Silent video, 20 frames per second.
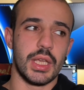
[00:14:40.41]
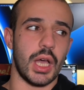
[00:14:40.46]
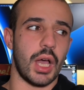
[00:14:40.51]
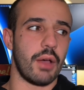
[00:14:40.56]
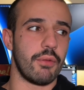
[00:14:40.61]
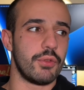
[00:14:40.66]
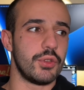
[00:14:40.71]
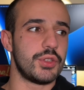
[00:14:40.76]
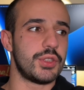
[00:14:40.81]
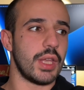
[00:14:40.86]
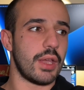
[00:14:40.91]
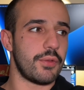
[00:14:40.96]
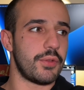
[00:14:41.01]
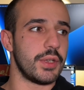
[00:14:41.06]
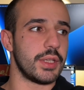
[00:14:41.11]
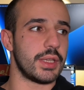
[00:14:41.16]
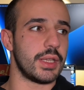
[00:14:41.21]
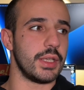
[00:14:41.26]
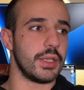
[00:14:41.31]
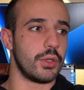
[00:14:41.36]
I would
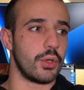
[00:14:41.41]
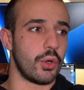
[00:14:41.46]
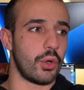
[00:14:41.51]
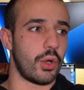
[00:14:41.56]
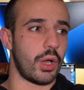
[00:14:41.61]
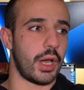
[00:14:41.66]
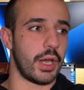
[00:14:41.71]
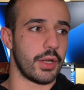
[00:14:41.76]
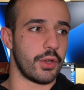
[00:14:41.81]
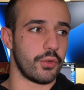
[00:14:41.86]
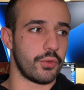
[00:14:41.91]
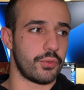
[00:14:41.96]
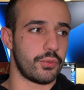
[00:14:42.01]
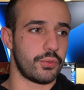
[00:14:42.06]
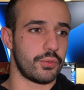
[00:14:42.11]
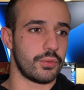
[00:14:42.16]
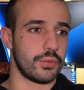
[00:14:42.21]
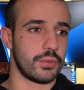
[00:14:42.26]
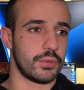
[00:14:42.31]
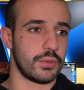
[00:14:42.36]
definitely go out
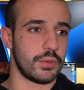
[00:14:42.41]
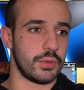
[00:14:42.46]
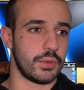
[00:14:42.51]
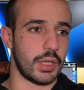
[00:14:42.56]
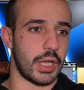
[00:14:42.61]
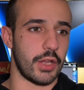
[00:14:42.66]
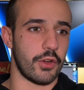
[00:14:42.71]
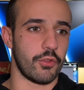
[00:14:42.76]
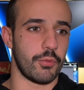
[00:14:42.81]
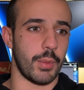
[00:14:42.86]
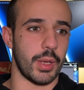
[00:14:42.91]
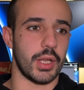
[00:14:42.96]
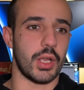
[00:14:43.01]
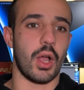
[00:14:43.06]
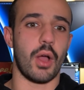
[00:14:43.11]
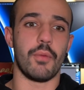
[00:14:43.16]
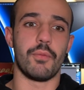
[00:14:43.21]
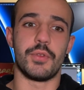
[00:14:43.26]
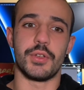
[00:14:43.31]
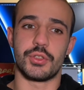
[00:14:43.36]
of my
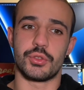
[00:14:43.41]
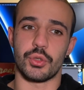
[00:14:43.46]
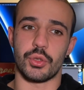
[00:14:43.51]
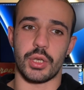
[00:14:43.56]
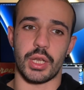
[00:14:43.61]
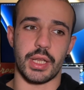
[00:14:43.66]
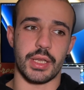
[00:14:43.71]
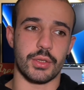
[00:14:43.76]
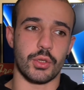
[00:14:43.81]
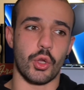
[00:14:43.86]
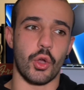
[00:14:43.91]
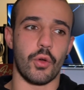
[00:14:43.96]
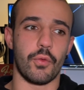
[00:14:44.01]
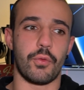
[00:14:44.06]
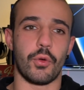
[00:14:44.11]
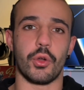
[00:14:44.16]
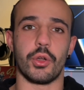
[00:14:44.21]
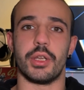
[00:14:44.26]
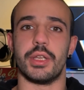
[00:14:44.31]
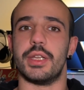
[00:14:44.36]
comfort zone and go
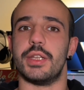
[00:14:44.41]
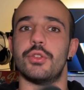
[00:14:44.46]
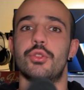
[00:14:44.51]
for an